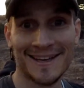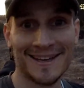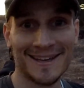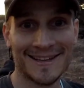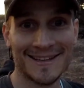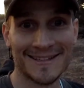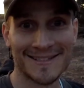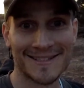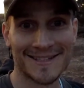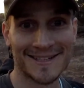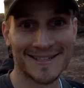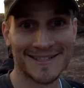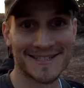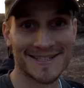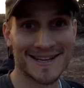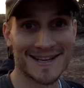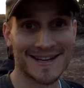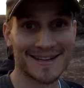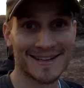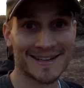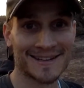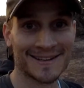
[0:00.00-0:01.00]
sun's
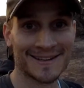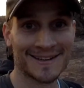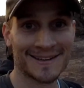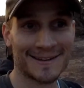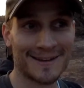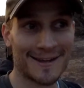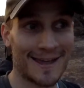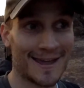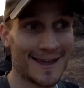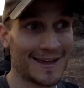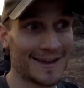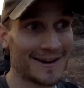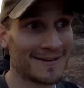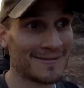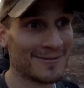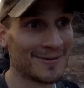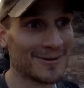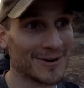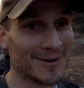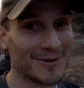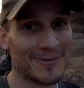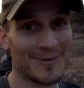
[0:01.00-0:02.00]
setting, and
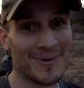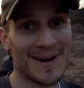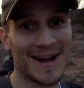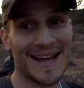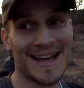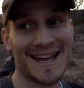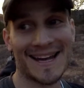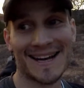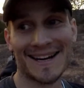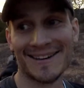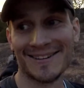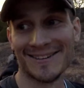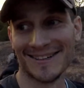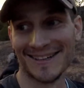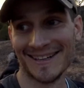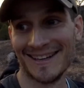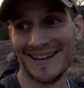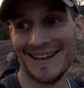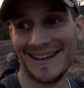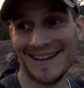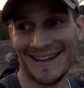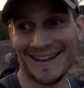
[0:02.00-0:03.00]
we're way out
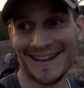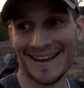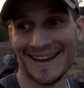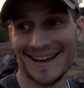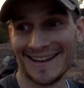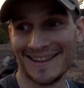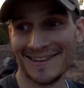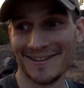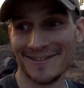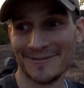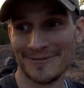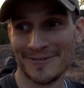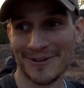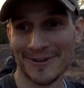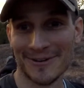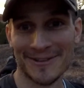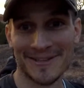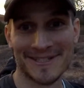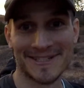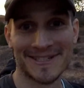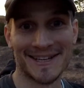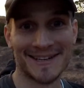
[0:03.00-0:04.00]
at the
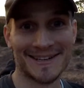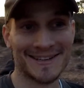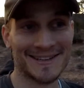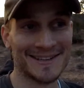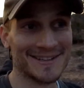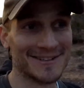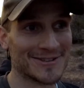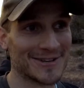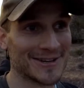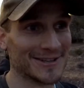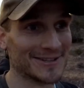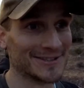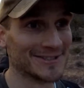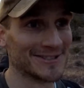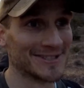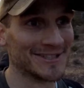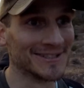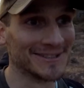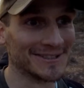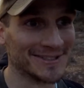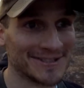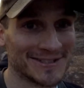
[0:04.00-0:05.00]
farthest end of the trail
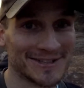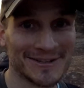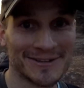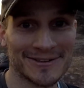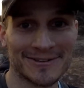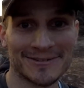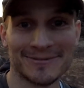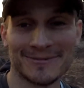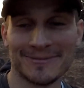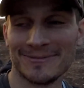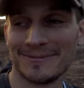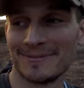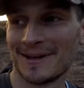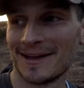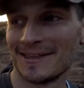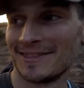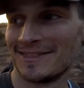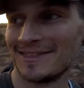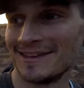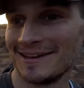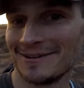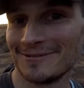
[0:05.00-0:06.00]
still, so I
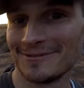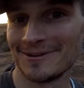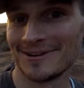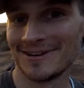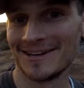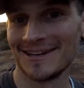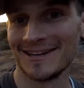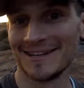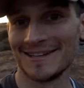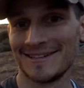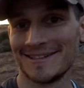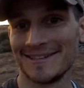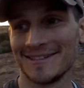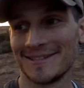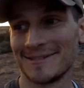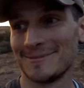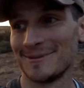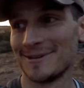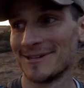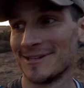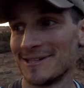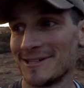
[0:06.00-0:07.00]
think we're going to get to
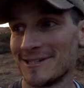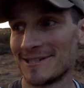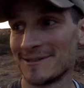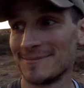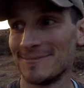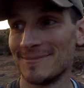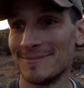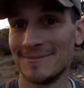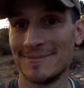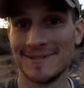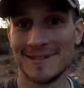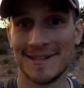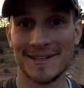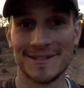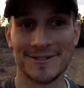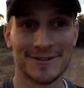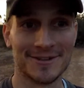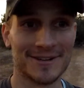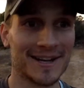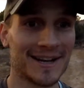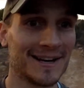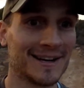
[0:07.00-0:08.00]
experience some
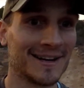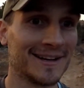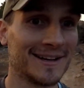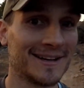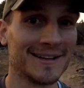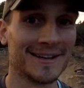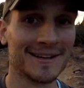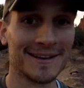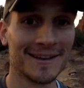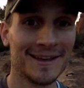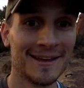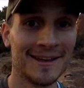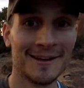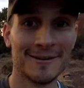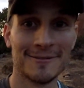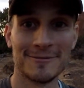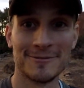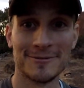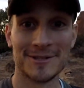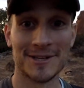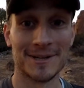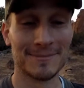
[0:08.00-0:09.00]
desert night hiking,
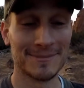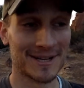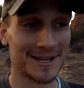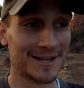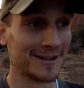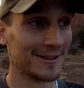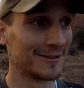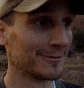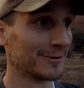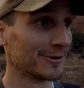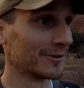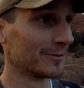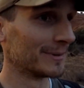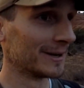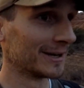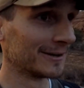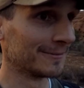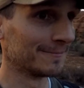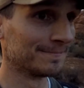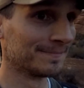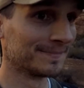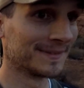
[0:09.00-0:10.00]
which I'm kind of thrilled
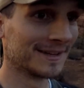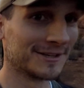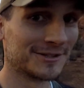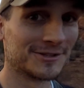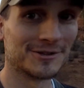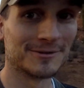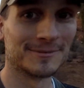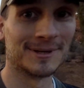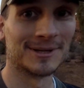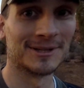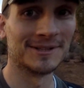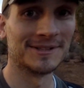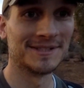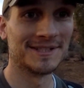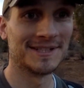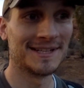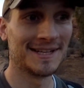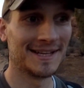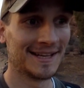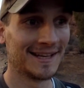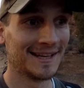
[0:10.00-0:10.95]
about. Not sure about Lindsay.